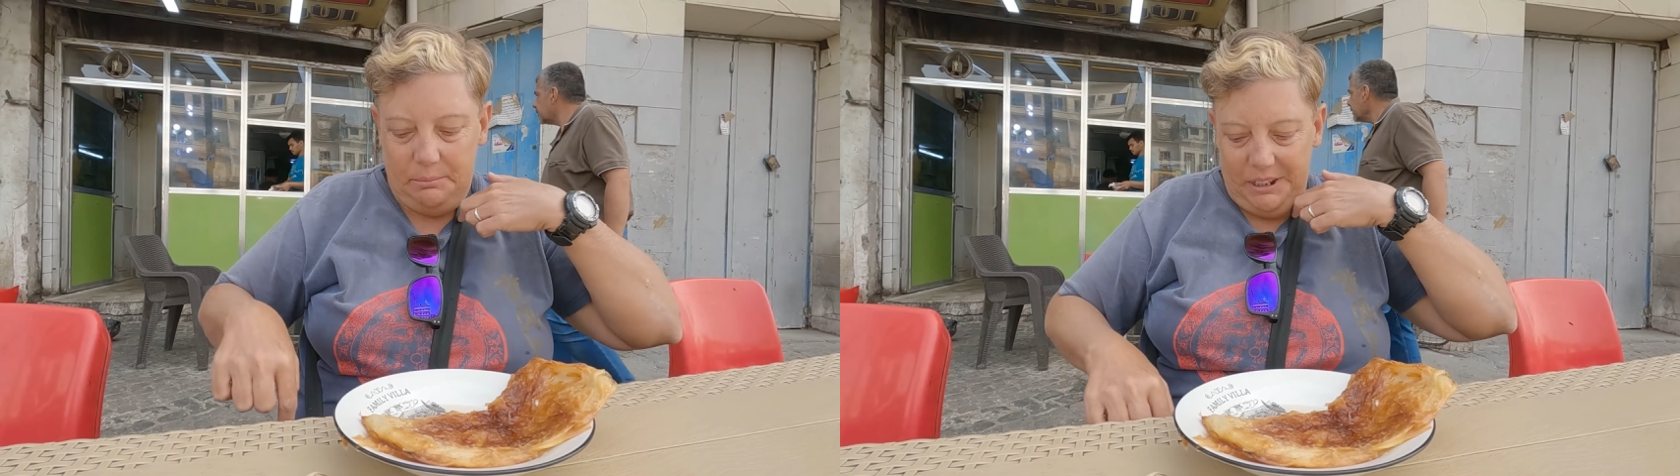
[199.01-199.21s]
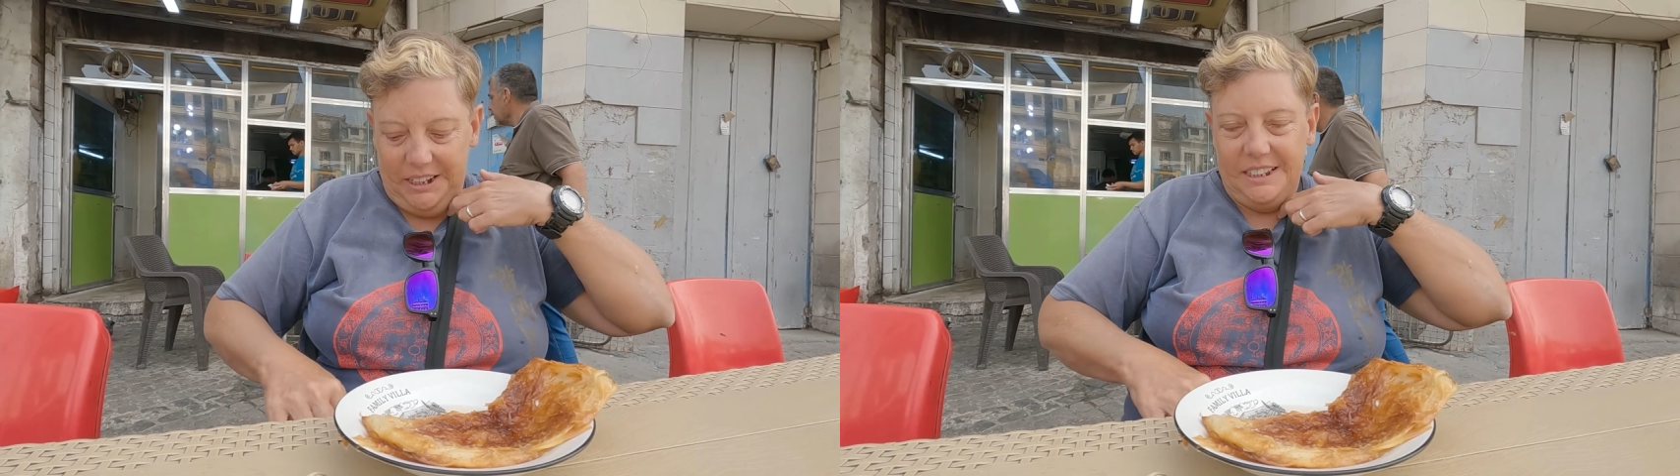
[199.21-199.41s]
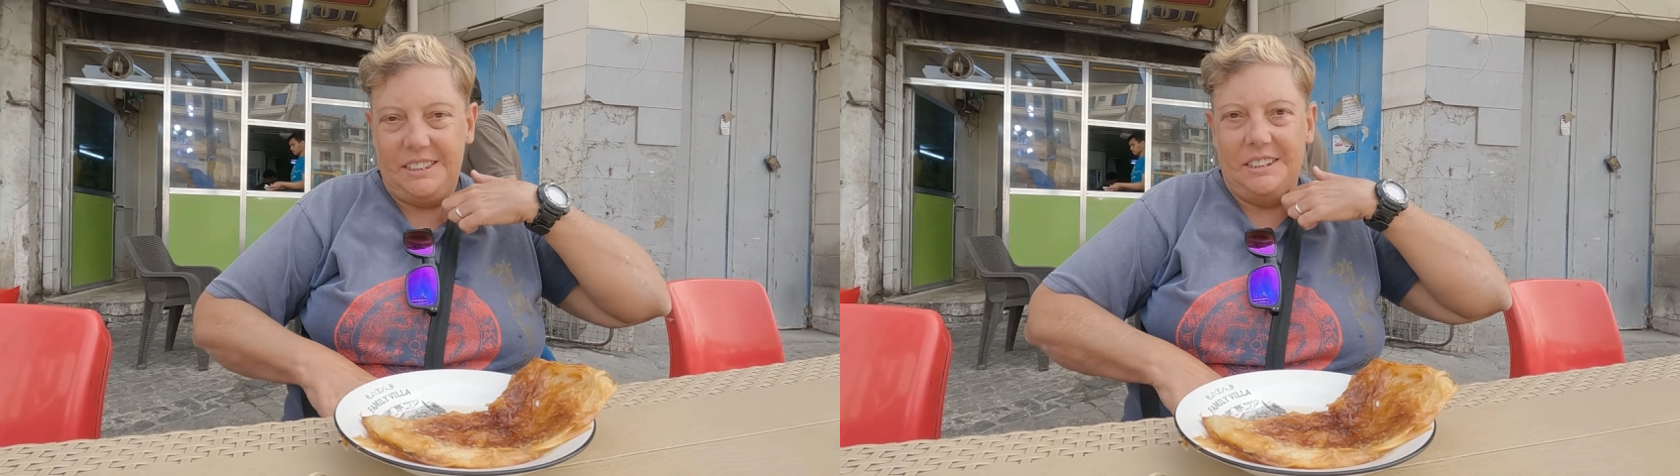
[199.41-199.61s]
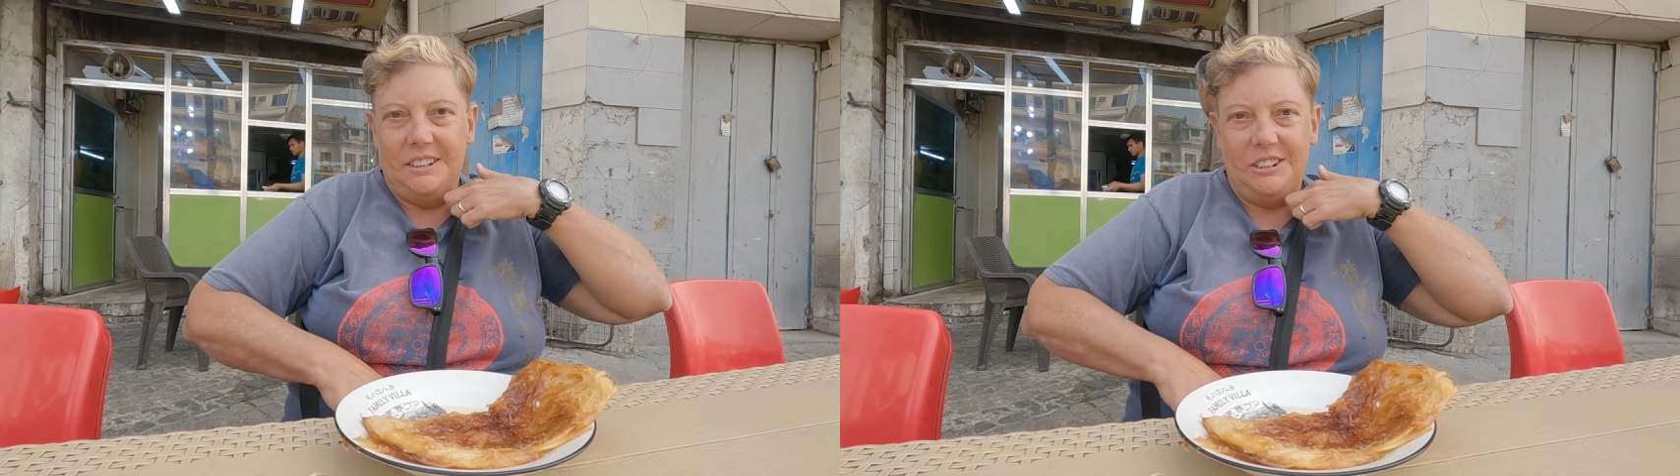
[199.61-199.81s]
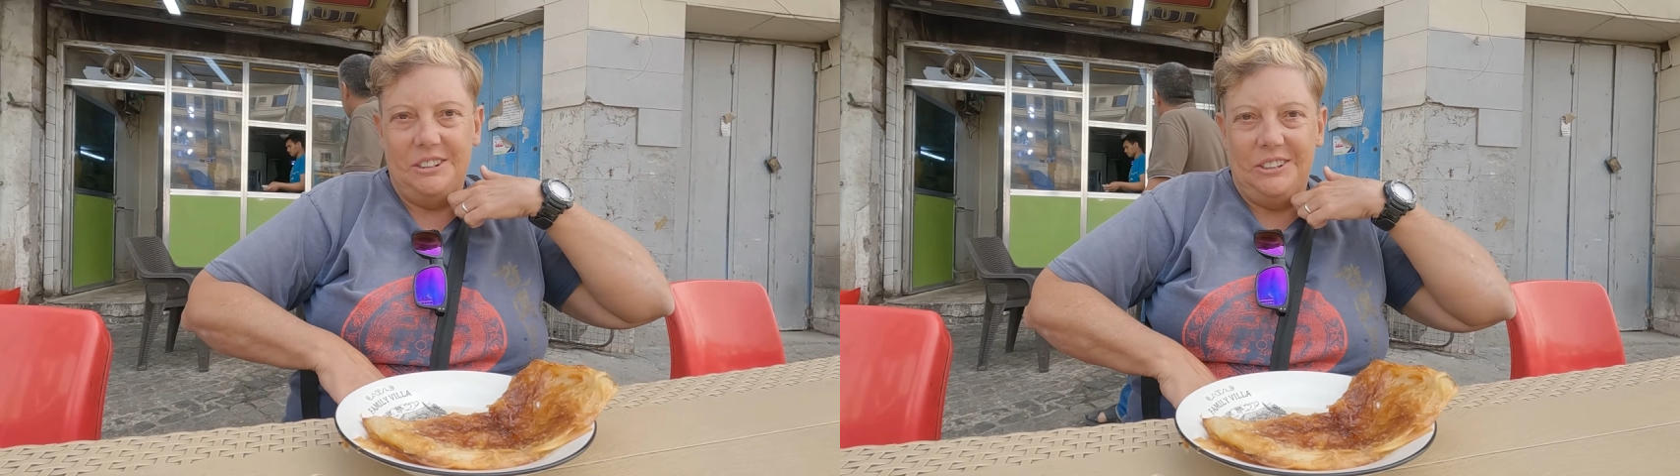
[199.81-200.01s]
a bit less
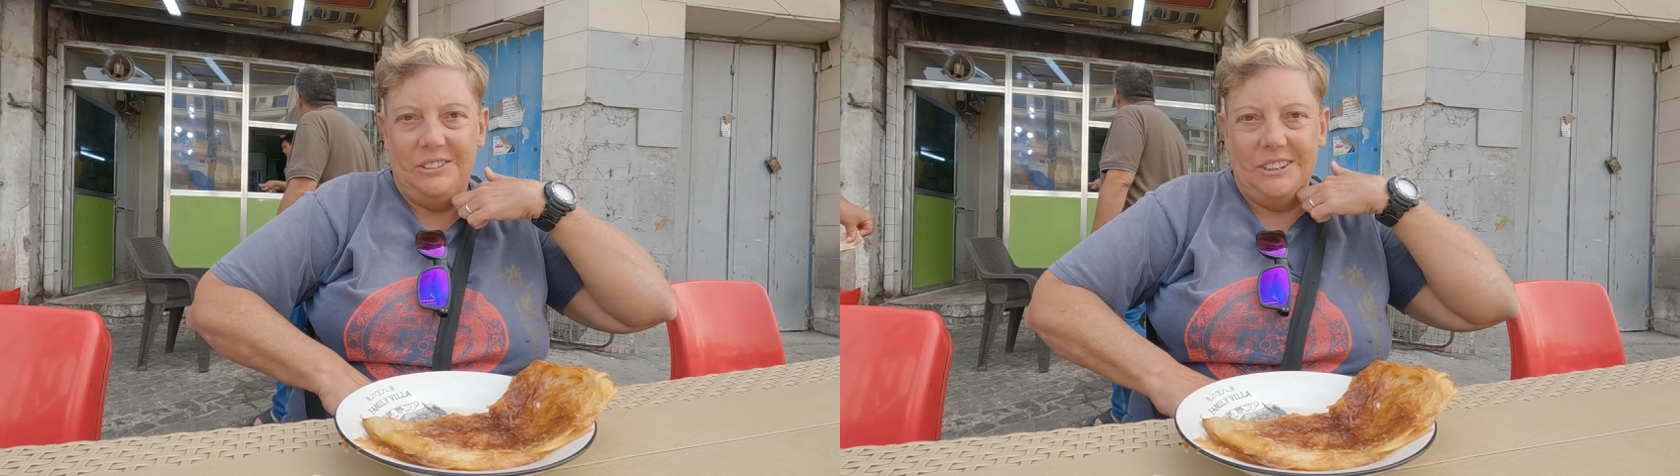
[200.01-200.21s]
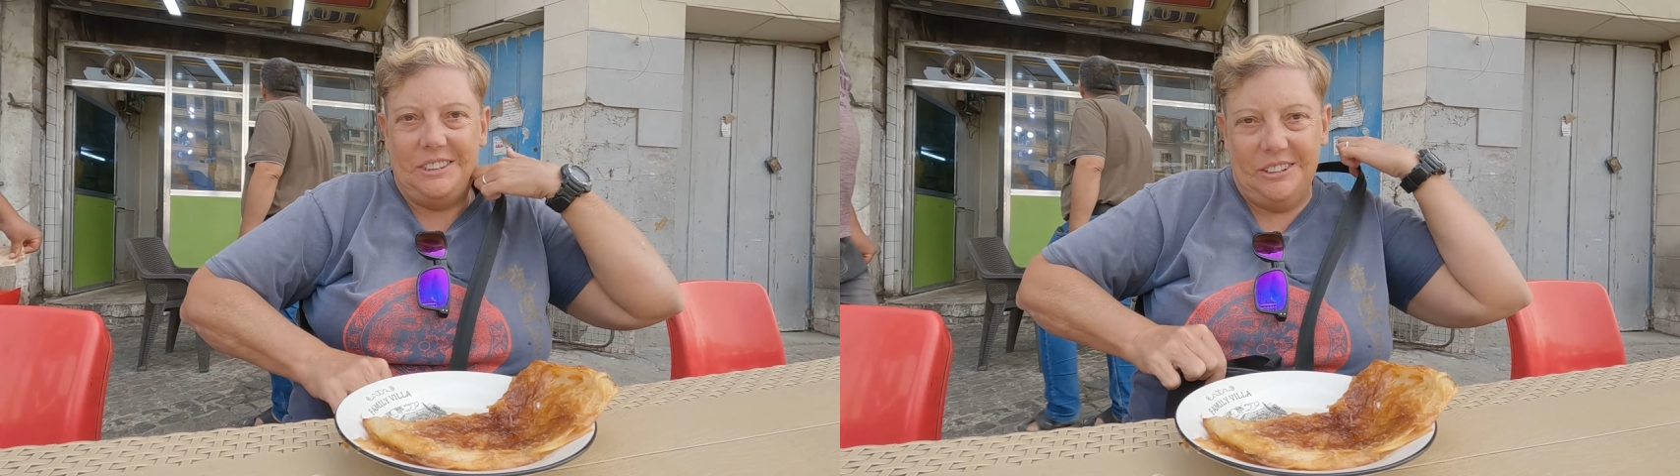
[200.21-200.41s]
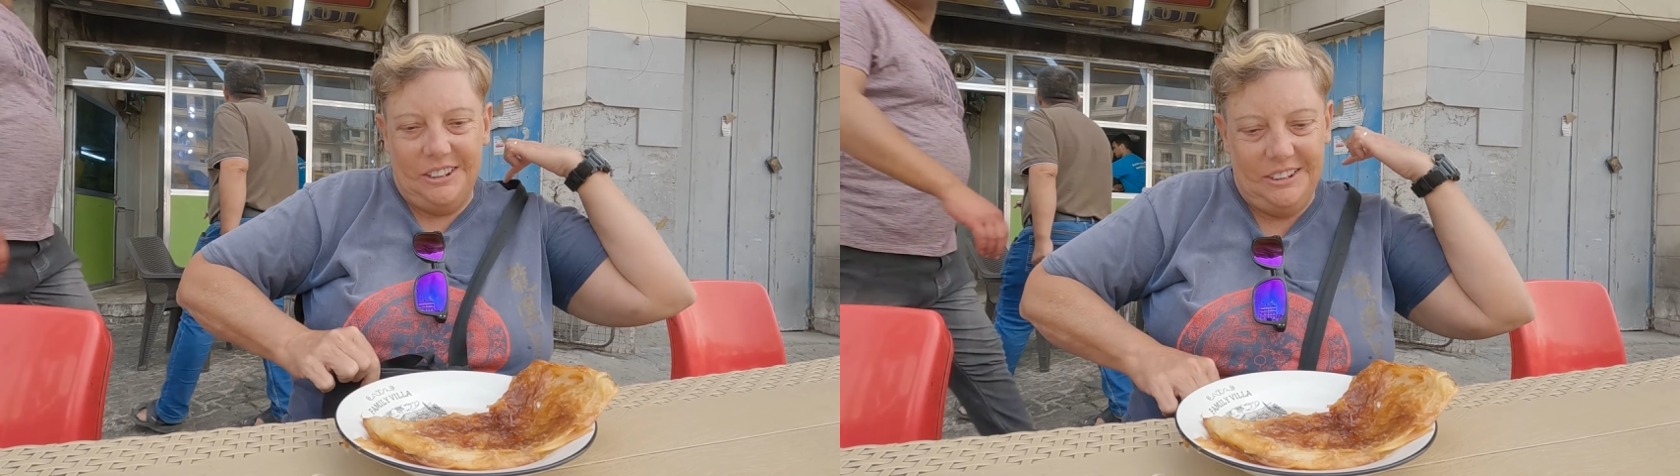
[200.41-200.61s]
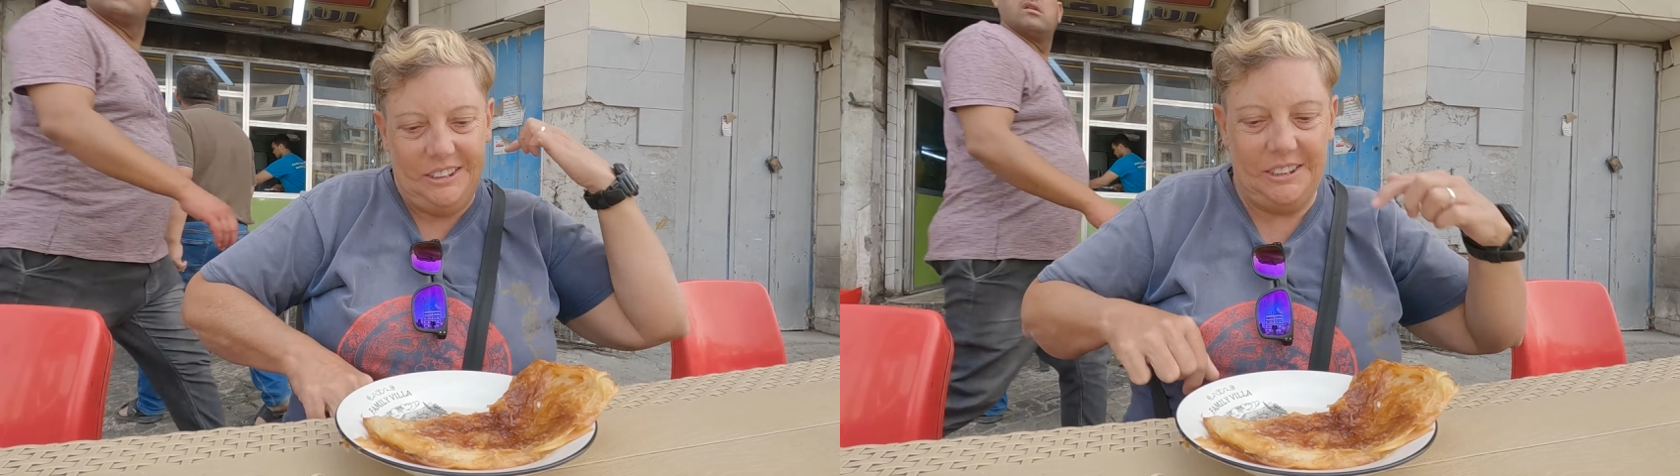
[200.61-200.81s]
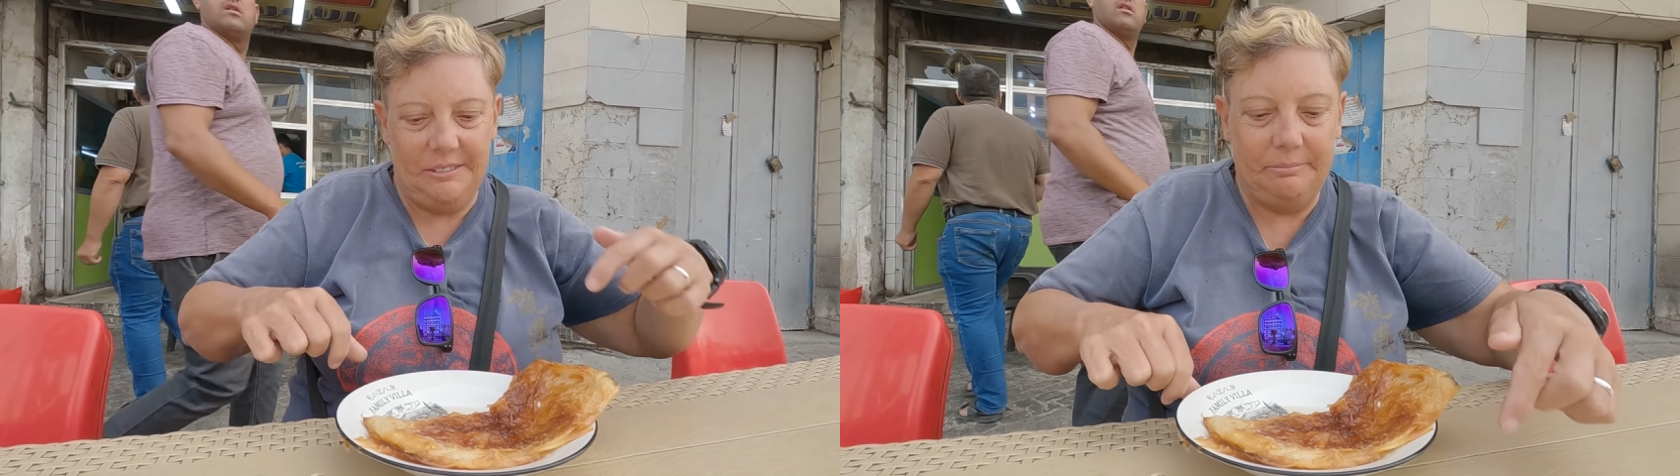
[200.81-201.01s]
than two U S dollars.